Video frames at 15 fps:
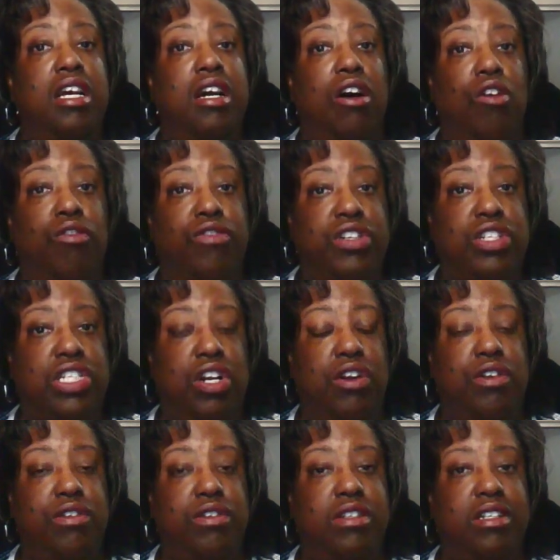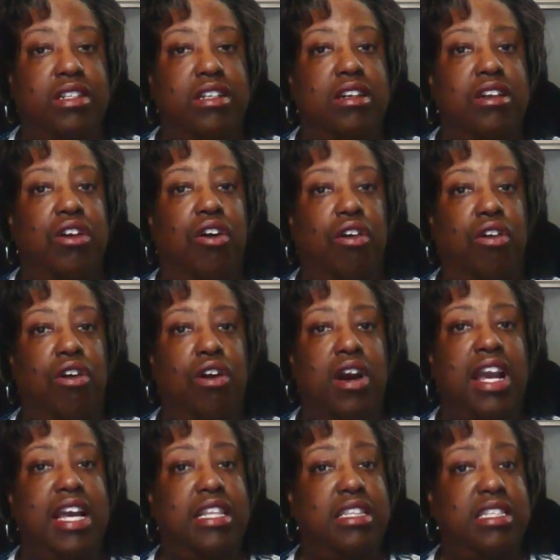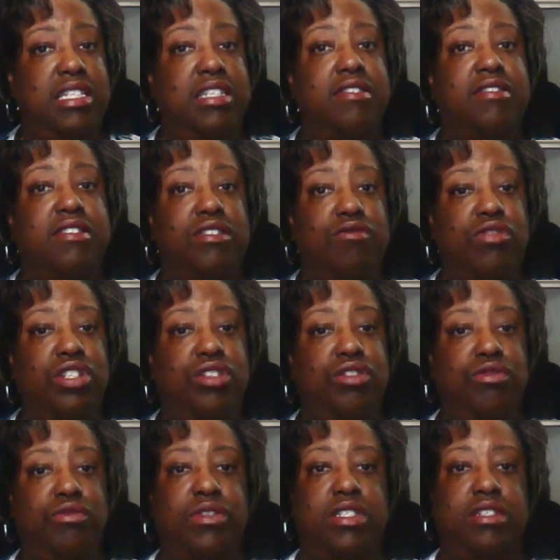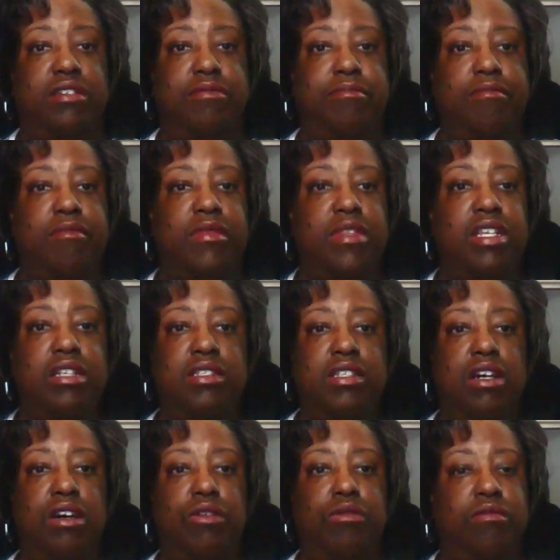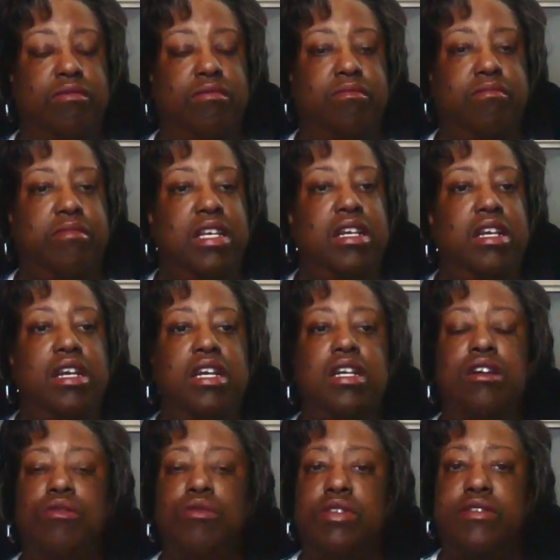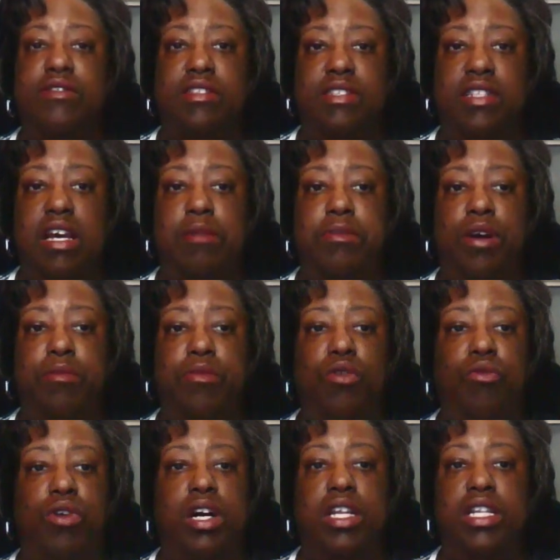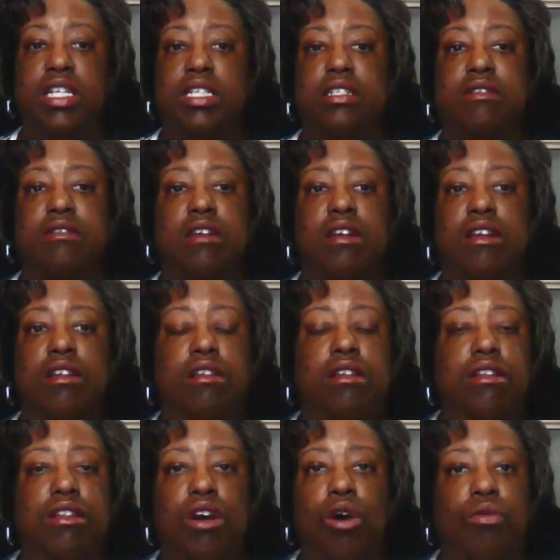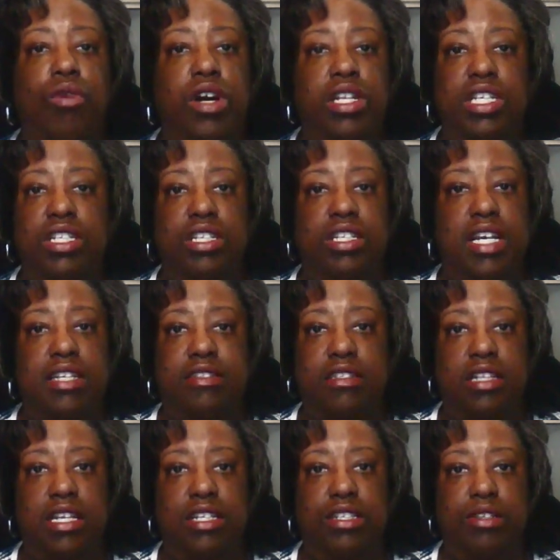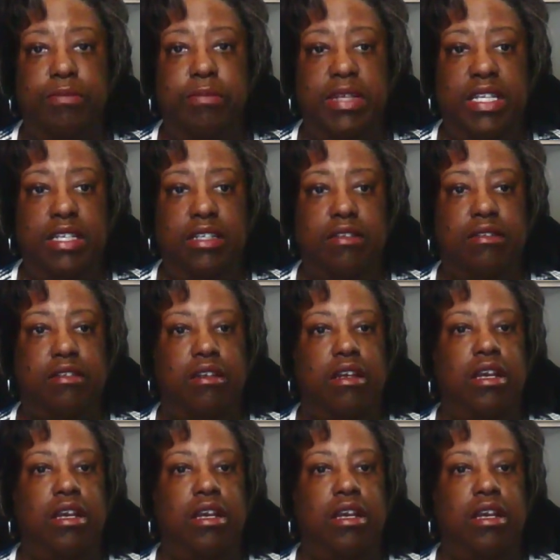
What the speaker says: overturned or at least reduced. So, step number 1 is know what each designation means.